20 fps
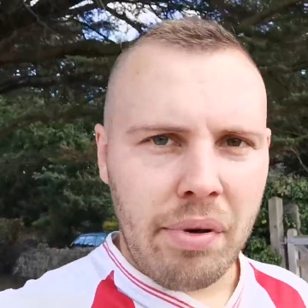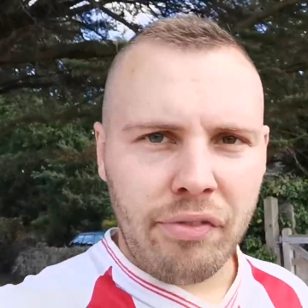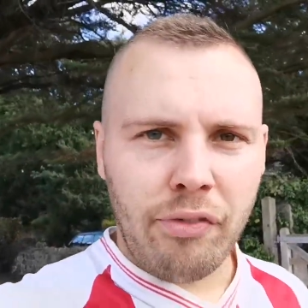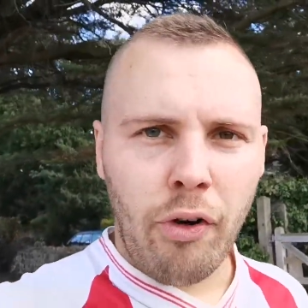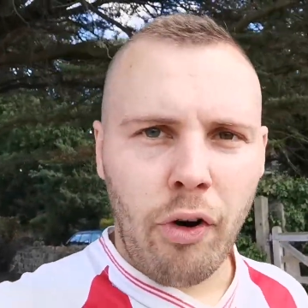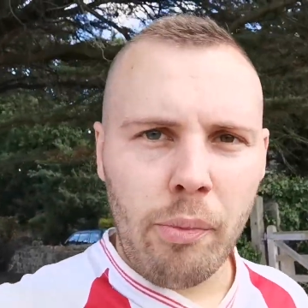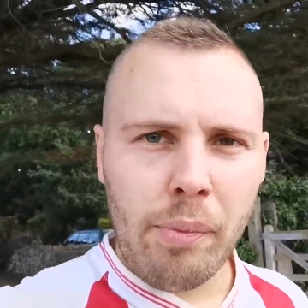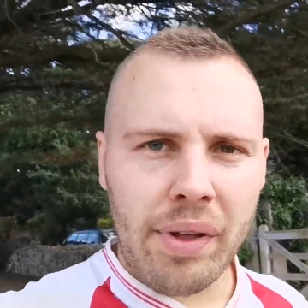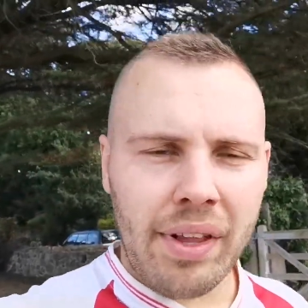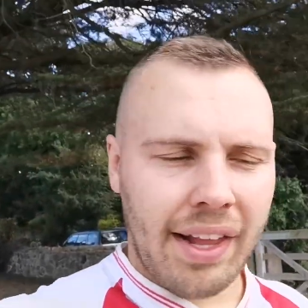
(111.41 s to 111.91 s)

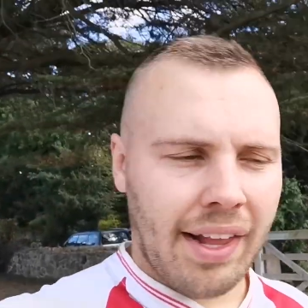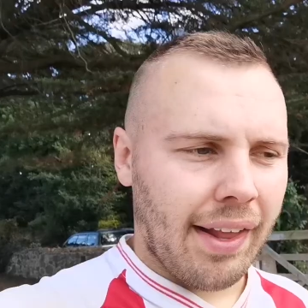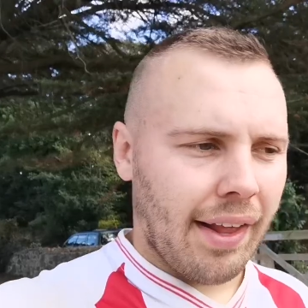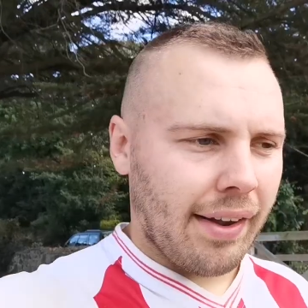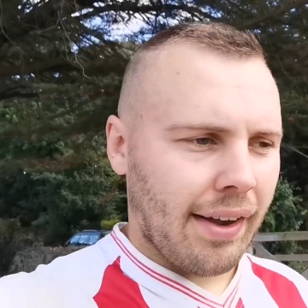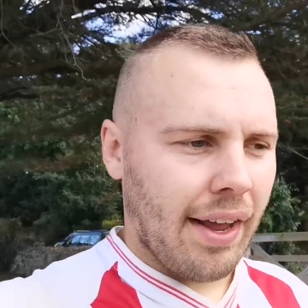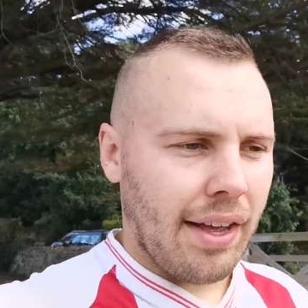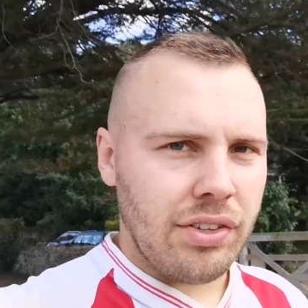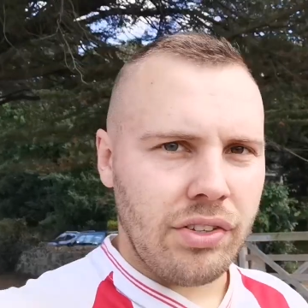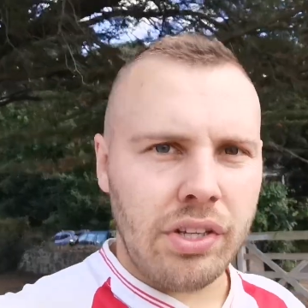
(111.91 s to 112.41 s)
performance
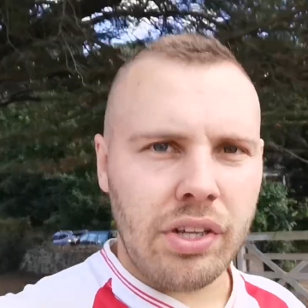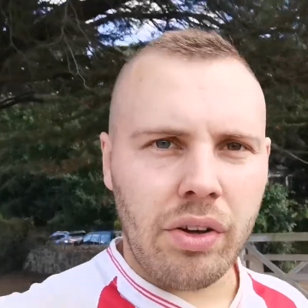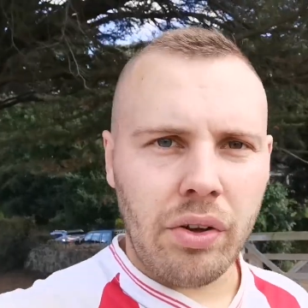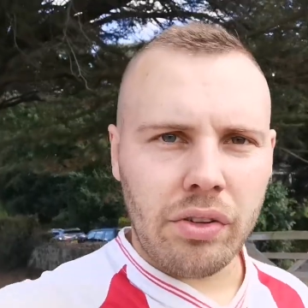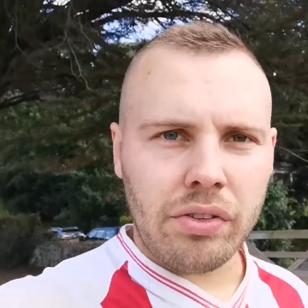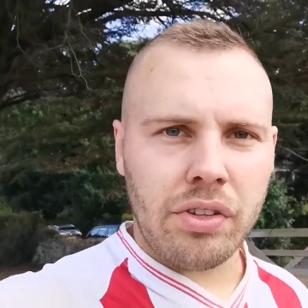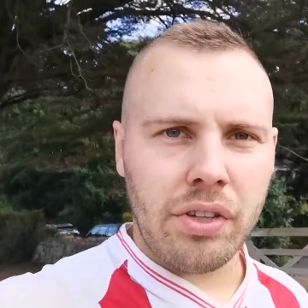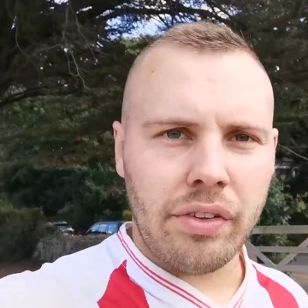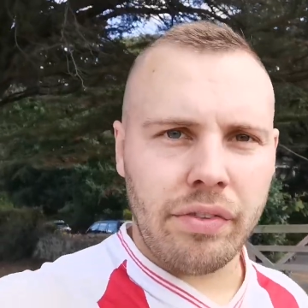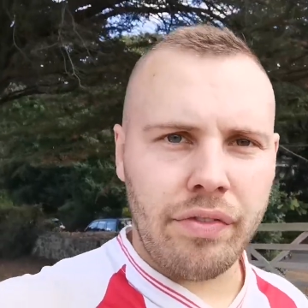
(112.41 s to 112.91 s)
and they actually
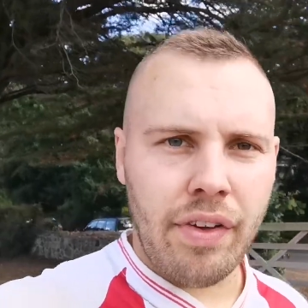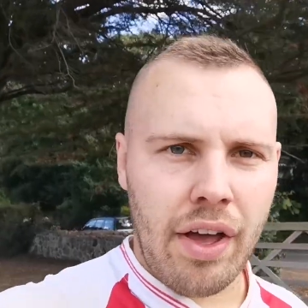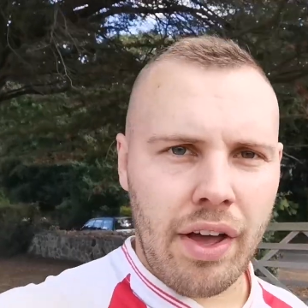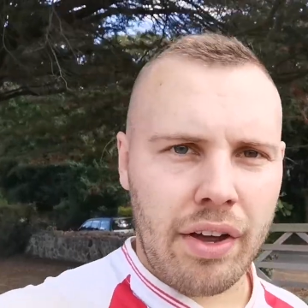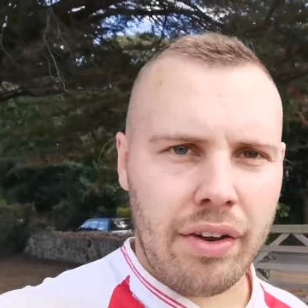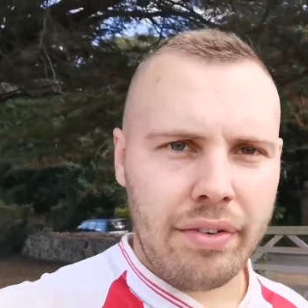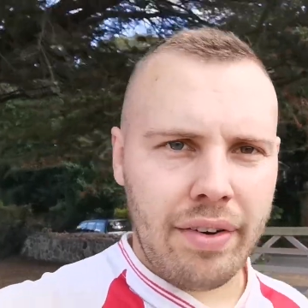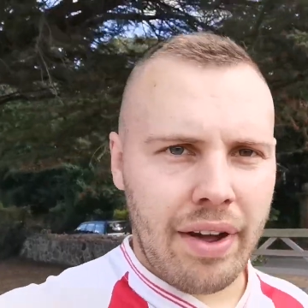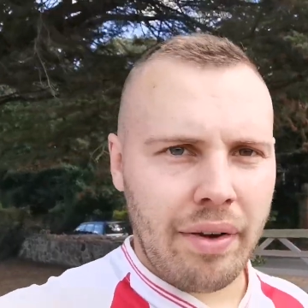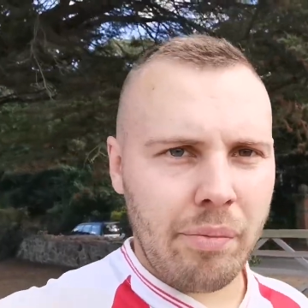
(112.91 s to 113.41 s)
got to the
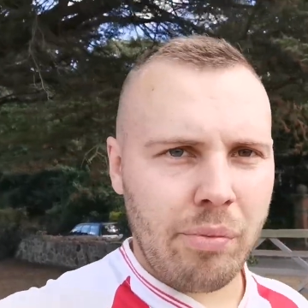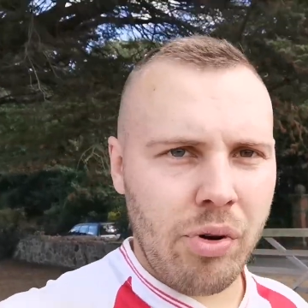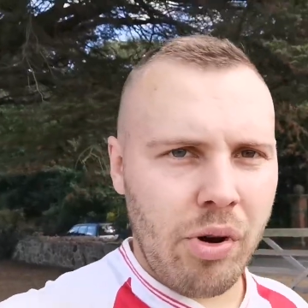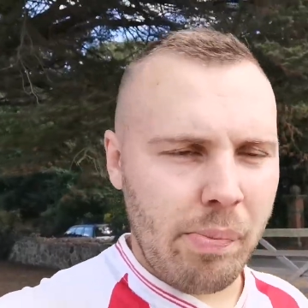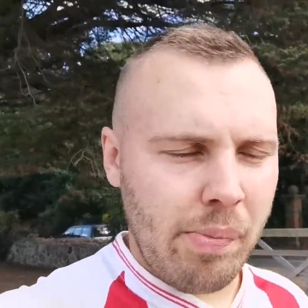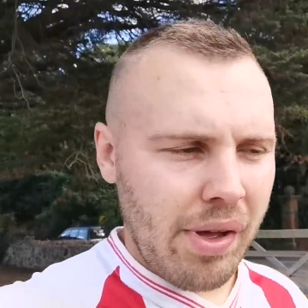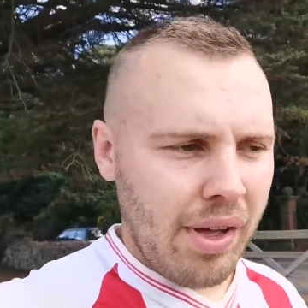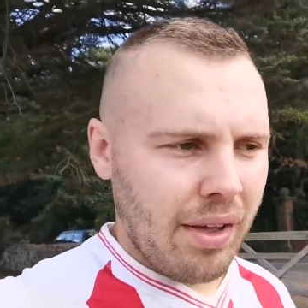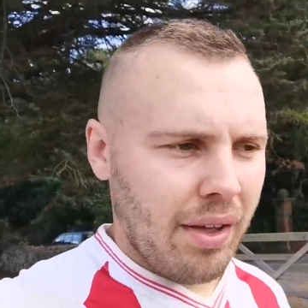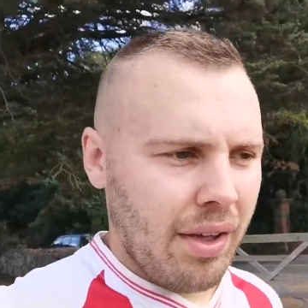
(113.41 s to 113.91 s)
first round
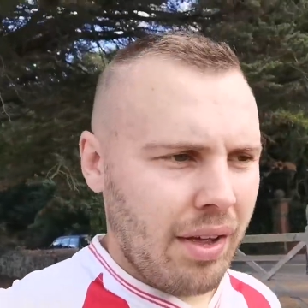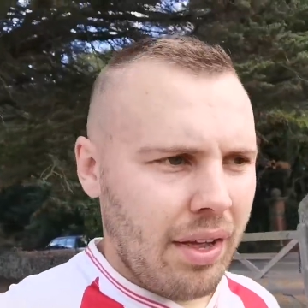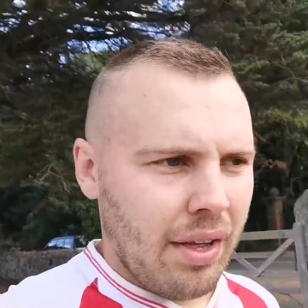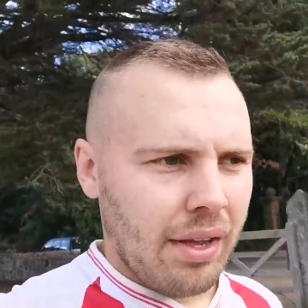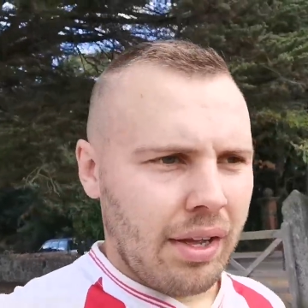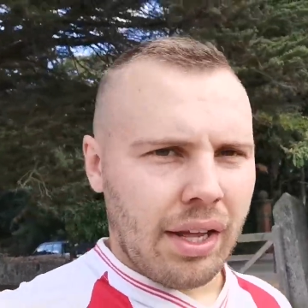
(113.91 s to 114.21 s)
proper